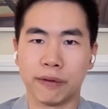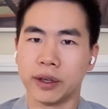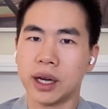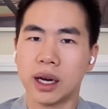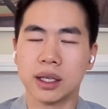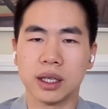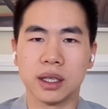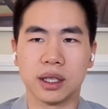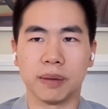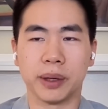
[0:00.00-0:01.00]
Definitely not as
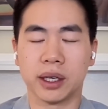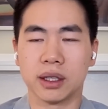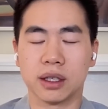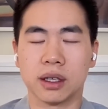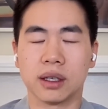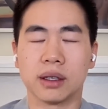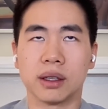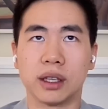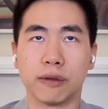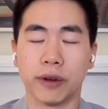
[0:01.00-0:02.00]
easy because yeah.
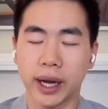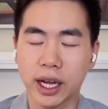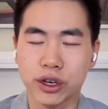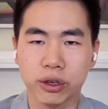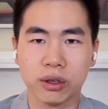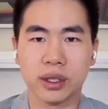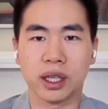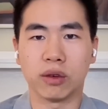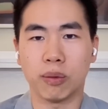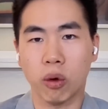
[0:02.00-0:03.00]
the, the financials
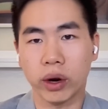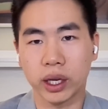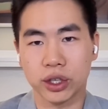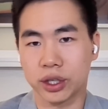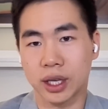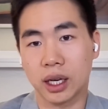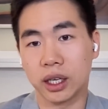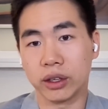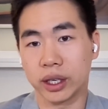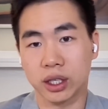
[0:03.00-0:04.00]
and the reporting is just not
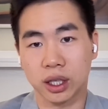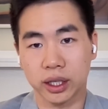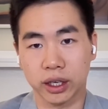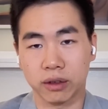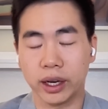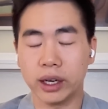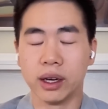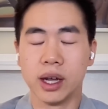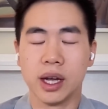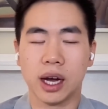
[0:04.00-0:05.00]
nearly as clear,
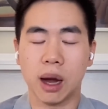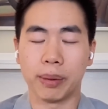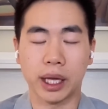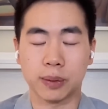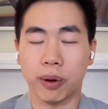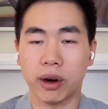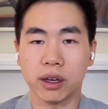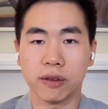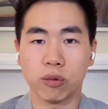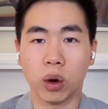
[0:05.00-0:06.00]
right? Uh, but that's
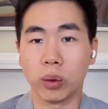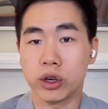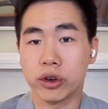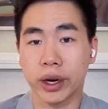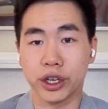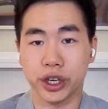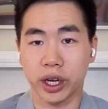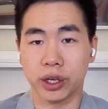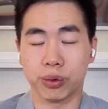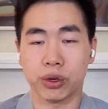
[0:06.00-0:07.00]
part of what we're trying to
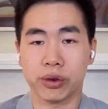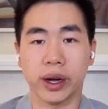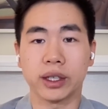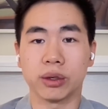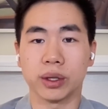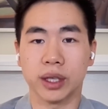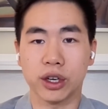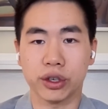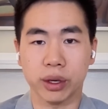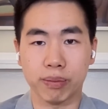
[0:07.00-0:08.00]
change. We're trying to
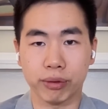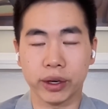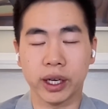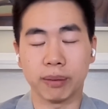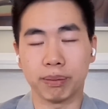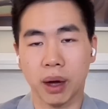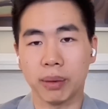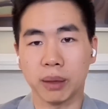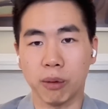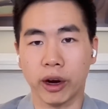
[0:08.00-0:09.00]
essentially bring
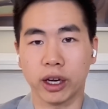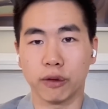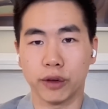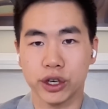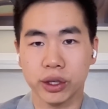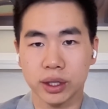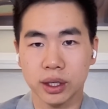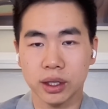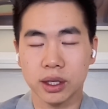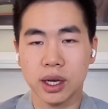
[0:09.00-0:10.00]
public market
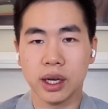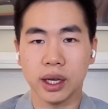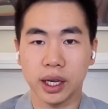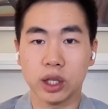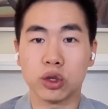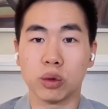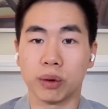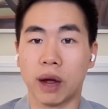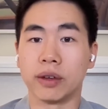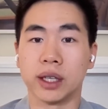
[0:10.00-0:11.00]
efficiencies into
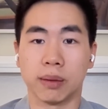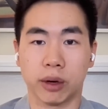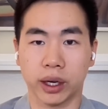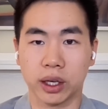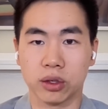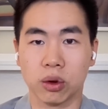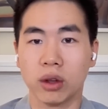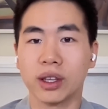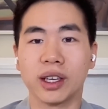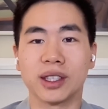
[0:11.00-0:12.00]
private debt markets. So
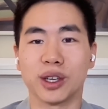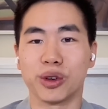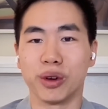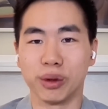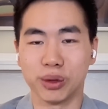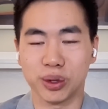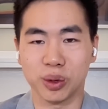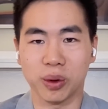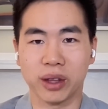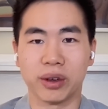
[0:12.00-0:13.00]
all the things that you're used
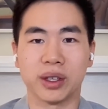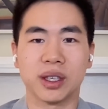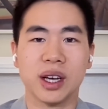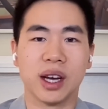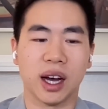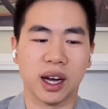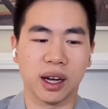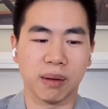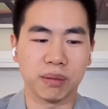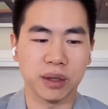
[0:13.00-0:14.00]
to, whether it's
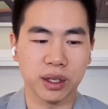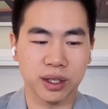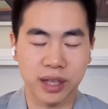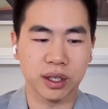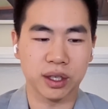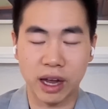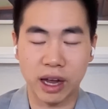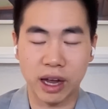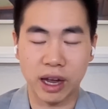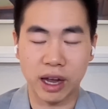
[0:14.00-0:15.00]
um,
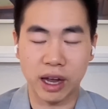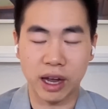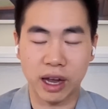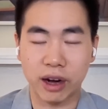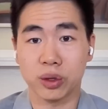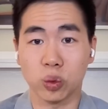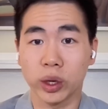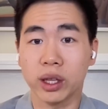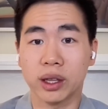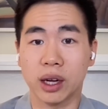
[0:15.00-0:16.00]
standardized deal structures
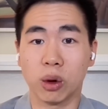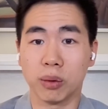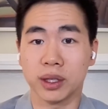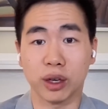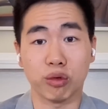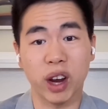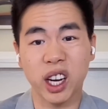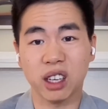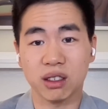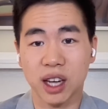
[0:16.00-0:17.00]
with that almost like
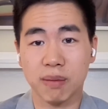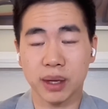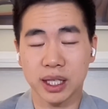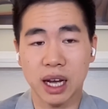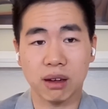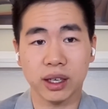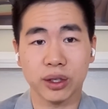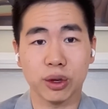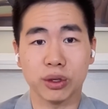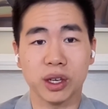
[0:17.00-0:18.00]
rating type mentality
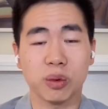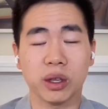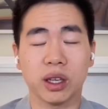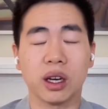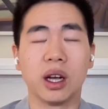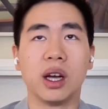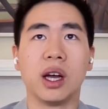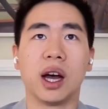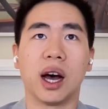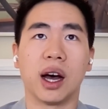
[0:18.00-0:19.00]
associated with it,
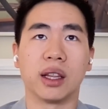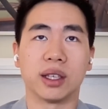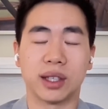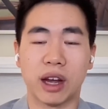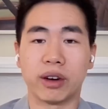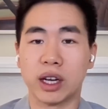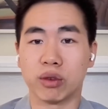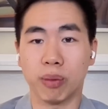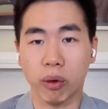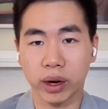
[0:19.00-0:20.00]
uh, the
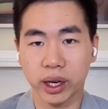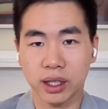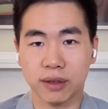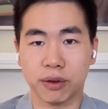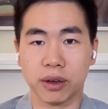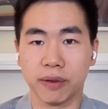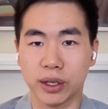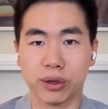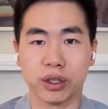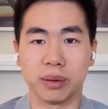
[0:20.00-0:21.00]
standardized reporting for
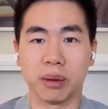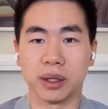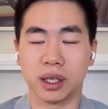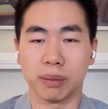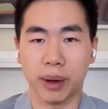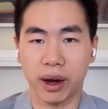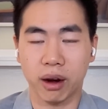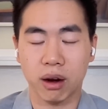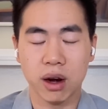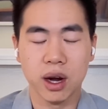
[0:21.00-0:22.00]
investors to be able to
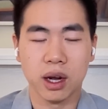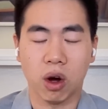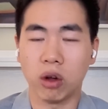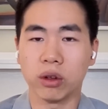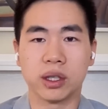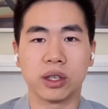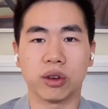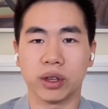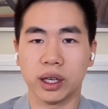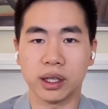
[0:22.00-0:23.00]
compare, all those
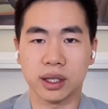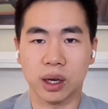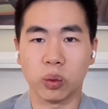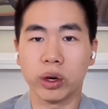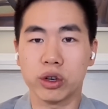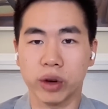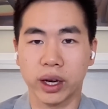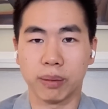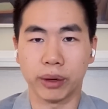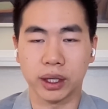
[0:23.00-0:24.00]
things are things that we're
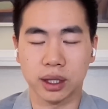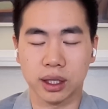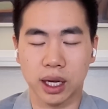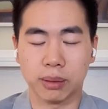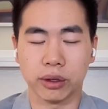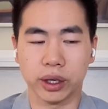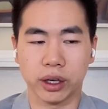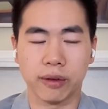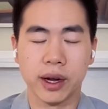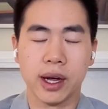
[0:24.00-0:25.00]
trying to bring to the table
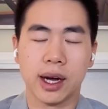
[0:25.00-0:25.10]
here.